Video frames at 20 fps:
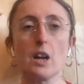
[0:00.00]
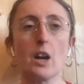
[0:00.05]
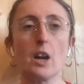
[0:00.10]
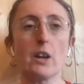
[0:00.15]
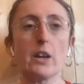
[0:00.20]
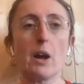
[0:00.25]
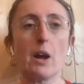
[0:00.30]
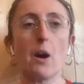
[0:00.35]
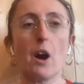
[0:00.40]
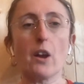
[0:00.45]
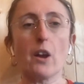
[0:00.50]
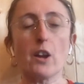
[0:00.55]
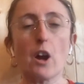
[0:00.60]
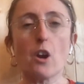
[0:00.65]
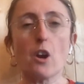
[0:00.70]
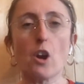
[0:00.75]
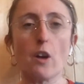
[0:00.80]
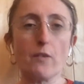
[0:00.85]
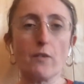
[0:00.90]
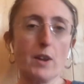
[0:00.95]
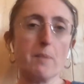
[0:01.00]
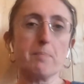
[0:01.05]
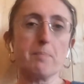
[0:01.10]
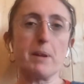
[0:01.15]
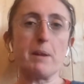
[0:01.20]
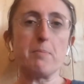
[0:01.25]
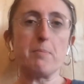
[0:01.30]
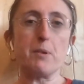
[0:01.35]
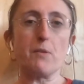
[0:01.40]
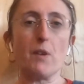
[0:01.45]
Now, I know a lot of young
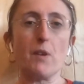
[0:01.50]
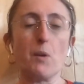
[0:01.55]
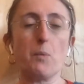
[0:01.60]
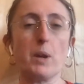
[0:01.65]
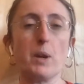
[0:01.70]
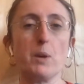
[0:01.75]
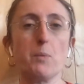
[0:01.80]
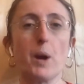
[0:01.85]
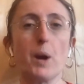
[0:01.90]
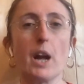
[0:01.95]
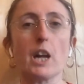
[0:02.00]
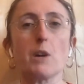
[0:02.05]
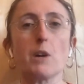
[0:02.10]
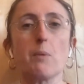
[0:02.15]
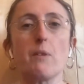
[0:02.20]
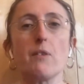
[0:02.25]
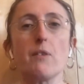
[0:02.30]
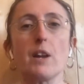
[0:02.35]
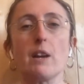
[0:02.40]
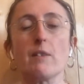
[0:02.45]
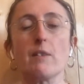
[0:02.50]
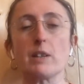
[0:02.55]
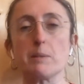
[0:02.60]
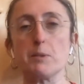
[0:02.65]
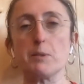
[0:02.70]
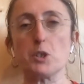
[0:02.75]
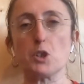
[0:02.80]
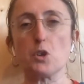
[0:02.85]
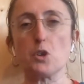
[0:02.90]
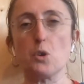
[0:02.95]
people that we work with here at
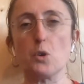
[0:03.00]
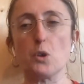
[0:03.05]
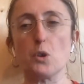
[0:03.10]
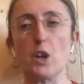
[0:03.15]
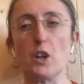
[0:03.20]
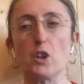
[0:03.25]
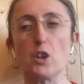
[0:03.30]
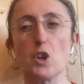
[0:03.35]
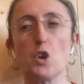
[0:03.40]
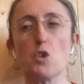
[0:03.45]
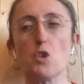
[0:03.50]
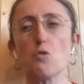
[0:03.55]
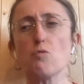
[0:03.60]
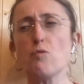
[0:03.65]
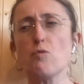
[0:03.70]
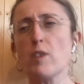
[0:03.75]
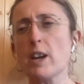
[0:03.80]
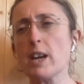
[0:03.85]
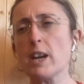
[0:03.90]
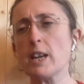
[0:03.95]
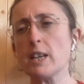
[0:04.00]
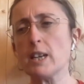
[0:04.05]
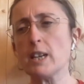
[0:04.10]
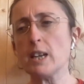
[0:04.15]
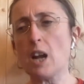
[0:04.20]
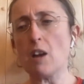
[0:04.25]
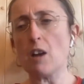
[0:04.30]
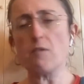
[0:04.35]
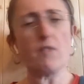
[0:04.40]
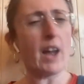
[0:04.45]
Community Courtyard really
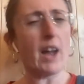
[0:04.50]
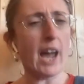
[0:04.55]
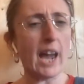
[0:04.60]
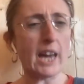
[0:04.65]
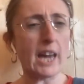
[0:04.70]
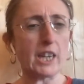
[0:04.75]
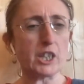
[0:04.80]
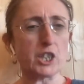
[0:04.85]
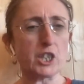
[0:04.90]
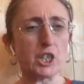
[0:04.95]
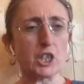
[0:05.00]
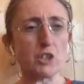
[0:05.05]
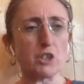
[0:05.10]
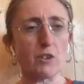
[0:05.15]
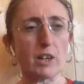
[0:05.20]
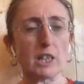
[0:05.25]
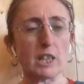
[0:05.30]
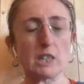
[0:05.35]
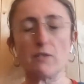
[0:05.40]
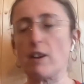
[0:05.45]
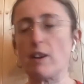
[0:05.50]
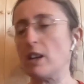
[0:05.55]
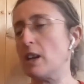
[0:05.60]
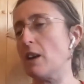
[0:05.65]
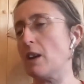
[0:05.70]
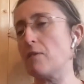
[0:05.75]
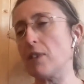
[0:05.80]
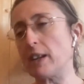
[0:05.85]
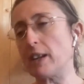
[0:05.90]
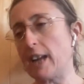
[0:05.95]
love their energy drinks. They
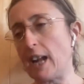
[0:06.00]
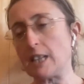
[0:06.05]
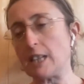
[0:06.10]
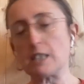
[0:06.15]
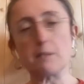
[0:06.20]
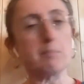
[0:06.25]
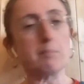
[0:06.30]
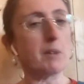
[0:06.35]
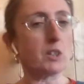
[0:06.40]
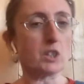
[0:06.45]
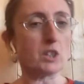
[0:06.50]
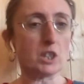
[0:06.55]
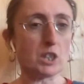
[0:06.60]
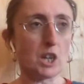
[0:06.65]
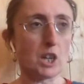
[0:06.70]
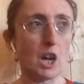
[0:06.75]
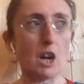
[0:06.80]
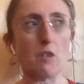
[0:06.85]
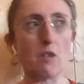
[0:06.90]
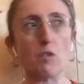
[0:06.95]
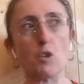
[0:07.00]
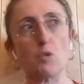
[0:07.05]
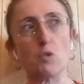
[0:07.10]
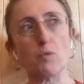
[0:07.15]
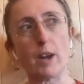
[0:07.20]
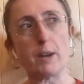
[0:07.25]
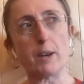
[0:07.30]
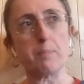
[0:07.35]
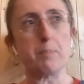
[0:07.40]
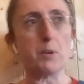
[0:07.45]
love their cans of Monster or
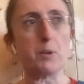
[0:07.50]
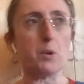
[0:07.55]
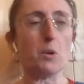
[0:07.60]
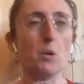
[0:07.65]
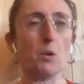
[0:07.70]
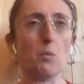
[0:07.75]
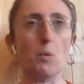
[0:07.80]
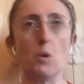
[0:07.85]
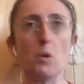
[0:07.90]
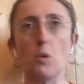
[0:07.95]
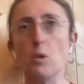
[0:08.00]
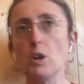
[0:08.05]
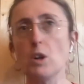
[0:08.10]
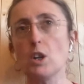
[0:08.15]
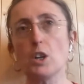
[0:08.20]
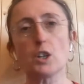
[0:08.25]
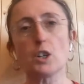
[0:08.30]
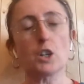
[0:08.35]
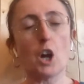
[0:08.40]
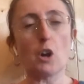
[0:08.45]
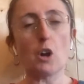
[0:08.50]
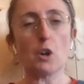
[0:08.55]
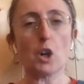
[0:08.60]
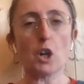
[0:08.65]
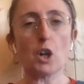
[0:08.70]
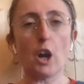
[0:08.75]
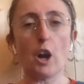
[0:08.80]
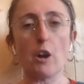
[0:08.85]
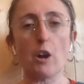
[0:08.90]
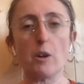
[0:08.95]
Red Bull or
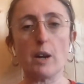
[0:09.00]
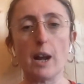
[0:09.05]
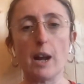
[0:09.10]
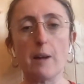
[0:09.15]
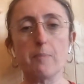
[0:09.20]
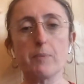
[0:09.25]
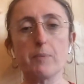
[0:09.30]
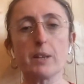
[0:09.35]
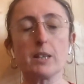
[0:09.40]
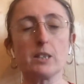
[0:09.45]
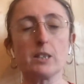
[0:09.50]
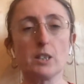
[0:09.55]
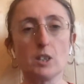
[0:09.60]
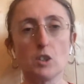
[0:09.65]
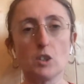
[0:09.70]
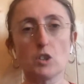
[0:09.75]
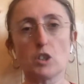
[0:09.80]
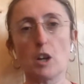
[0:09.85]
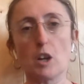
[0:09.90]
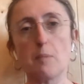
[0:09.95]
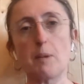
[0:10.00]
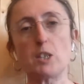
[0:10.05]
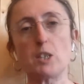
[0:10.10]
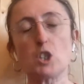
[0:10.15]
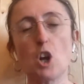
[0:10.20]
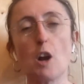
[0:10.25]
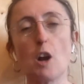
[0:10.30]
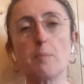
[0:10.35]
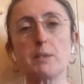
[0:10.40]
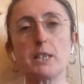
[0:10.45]
Coca-Cola. So my
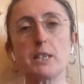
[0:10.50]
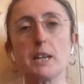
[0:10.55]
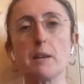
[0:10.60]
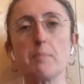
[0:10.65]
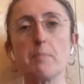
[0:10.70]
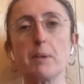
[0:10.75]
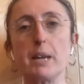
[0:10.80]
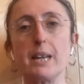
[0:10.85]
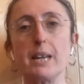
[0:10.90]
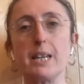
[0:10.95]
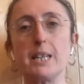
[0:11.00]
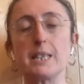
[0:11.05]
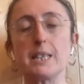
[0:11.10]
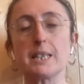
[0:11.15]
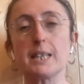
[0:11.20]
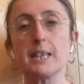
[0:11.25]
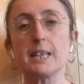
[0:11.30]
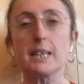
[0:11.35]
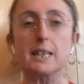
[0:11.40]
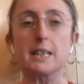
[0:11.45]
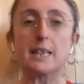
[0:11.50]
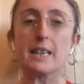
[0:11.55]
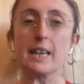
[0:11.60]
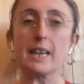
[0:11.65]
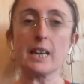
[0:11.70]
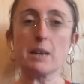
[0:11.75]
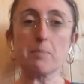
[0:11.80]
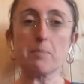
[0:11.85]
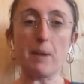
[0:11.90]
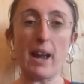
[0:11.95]
top tip is
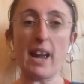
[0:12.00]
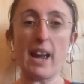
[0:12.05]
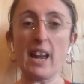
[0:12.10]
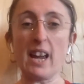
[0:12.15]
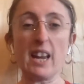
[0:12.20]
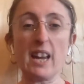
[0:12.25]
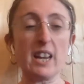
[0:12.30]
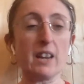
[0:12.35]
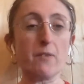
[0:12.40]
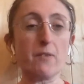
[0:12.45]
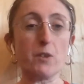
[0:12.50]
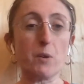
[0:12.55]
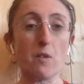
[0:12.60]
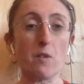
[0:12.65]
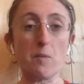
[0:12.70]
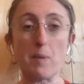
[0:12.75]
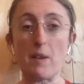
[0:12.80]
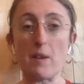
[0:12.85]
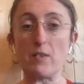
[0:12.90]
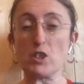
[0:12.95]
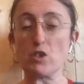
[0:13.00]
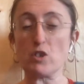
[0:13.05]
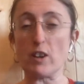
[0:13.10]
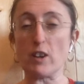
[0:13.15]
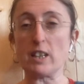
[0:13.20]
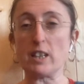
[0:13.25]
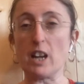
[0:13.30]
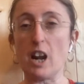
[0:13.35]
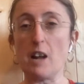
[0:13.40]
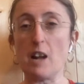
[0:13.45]
if you're a bit of a
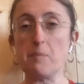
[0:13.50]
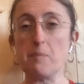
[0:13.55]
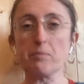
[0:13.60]
drinker,